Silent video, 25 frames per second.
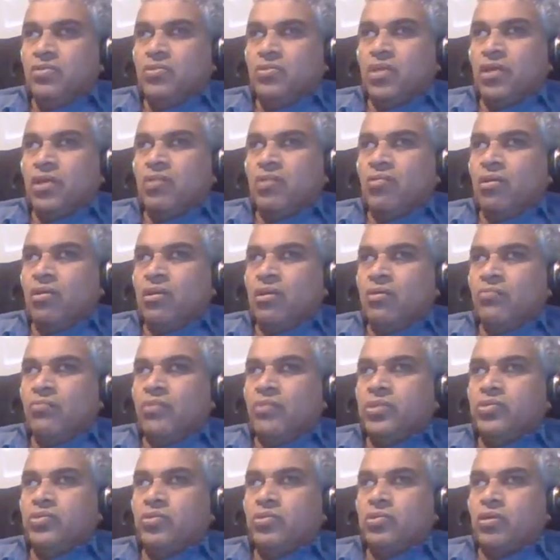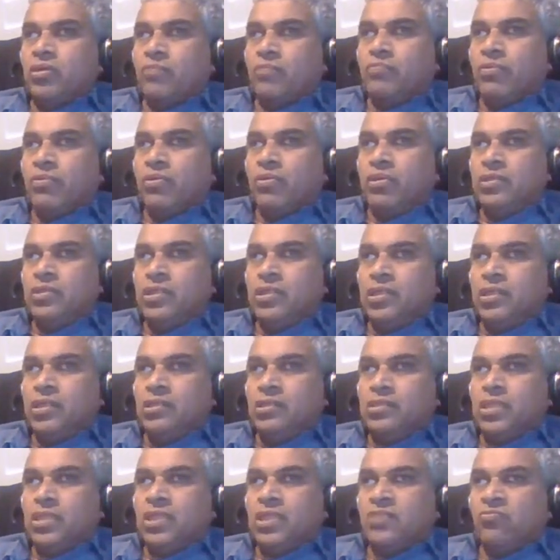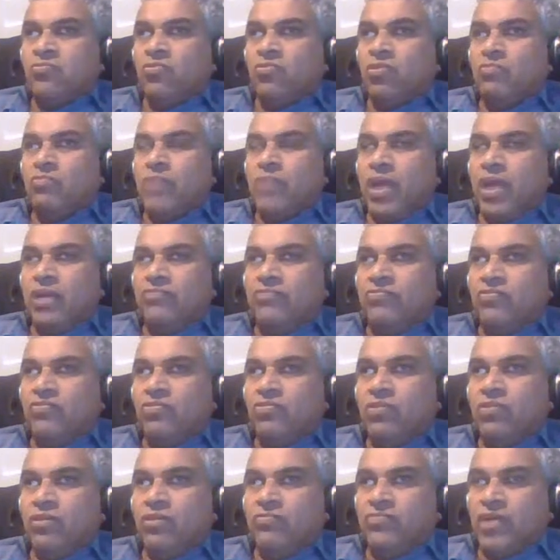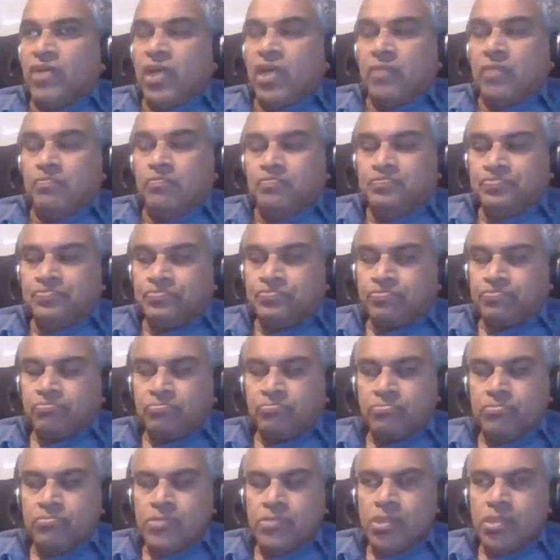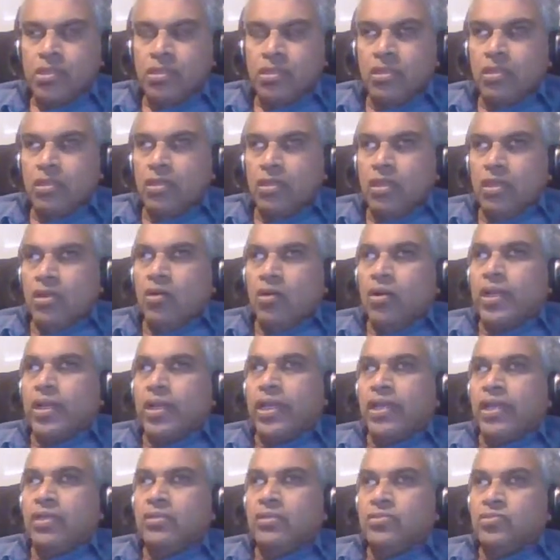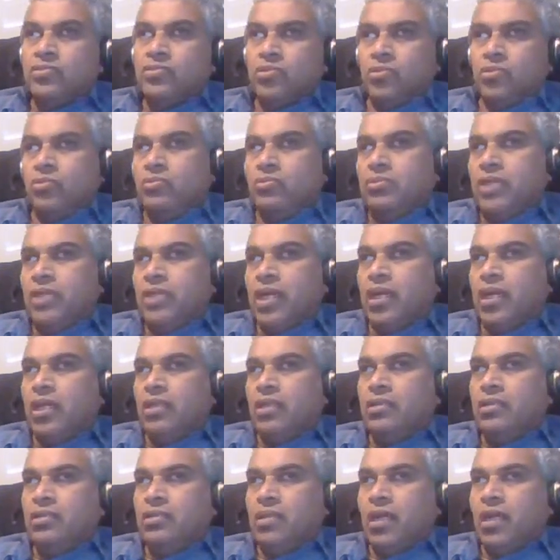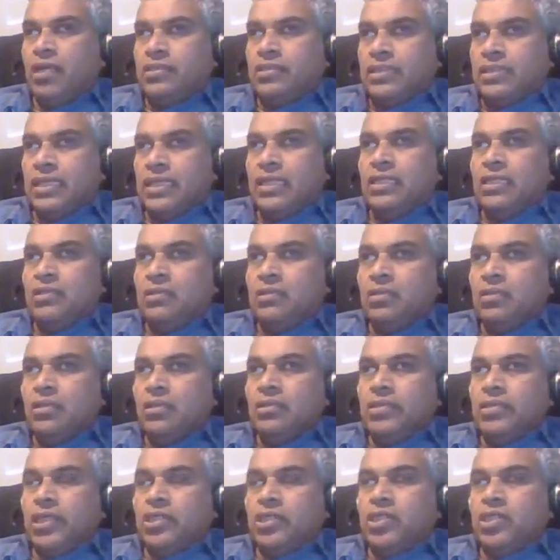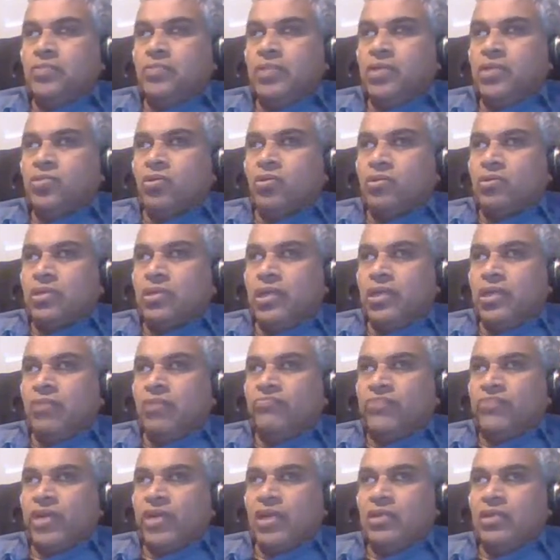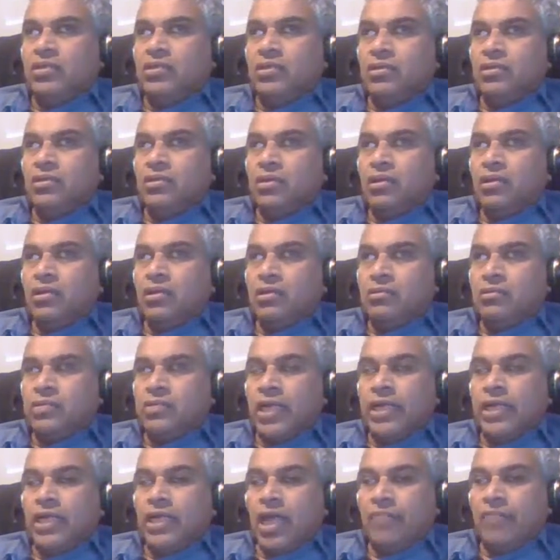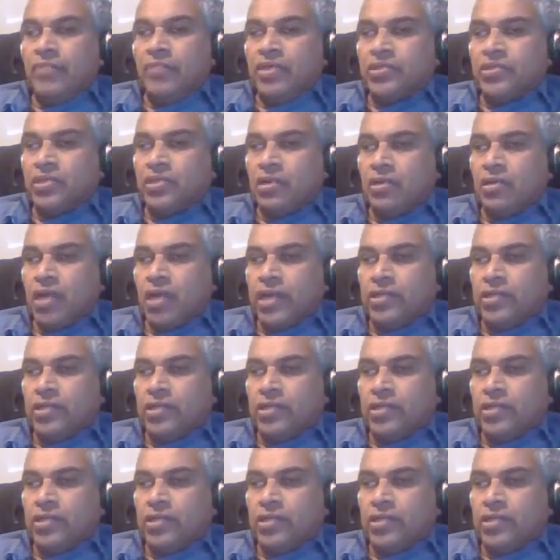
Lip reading: So I call it a virtual topology, six-fold manifold of time. Okay, so then I think they should be totally of 10 dimensional.